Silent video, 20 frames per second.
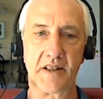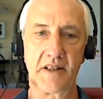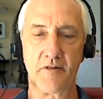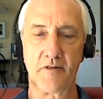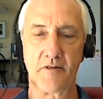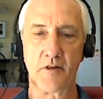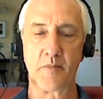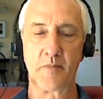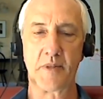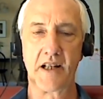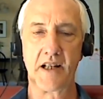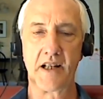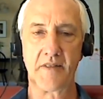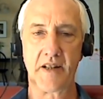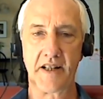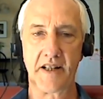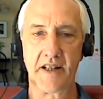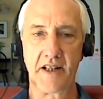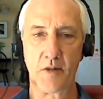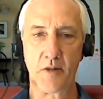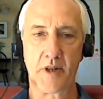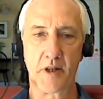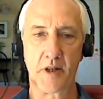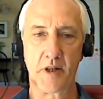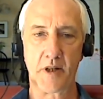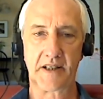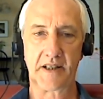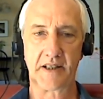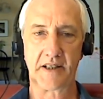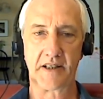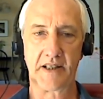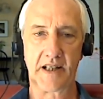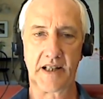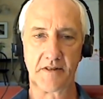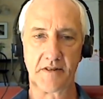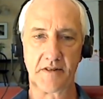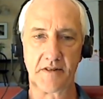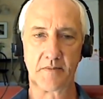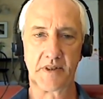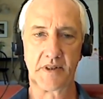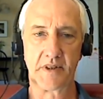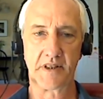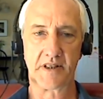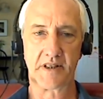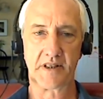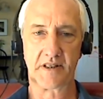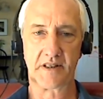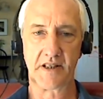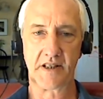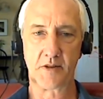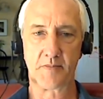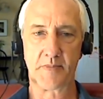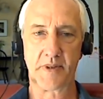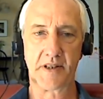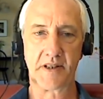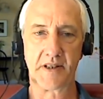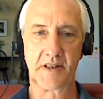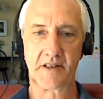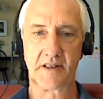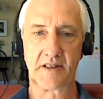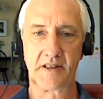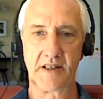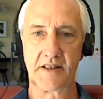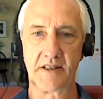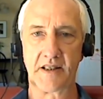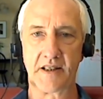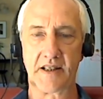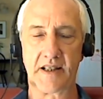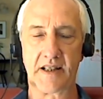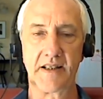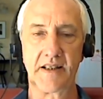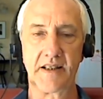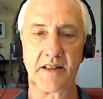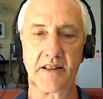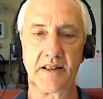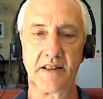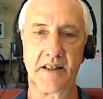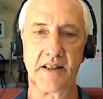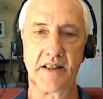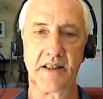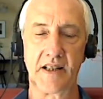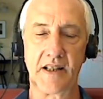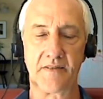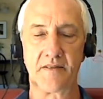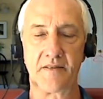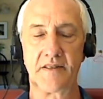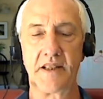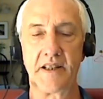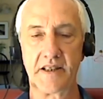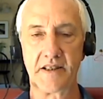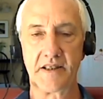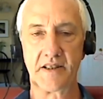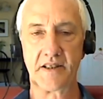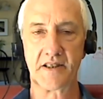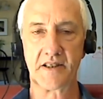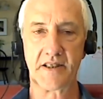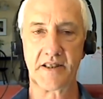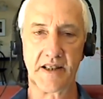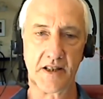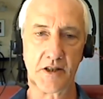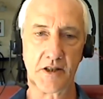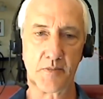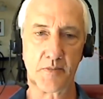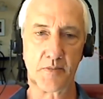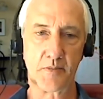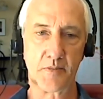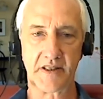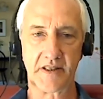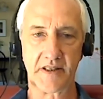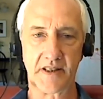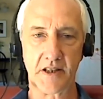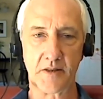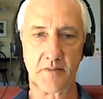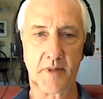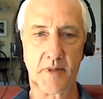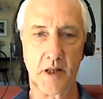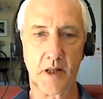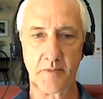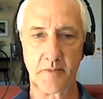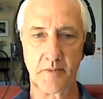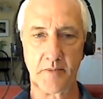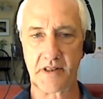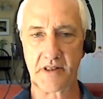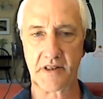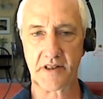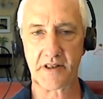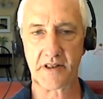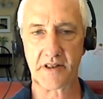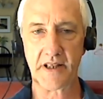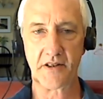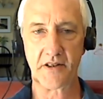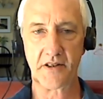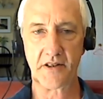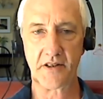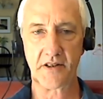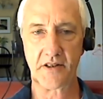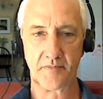Never gave any public announcement, this person is enlightened, and he definitely didn't say this person has my permission to teach.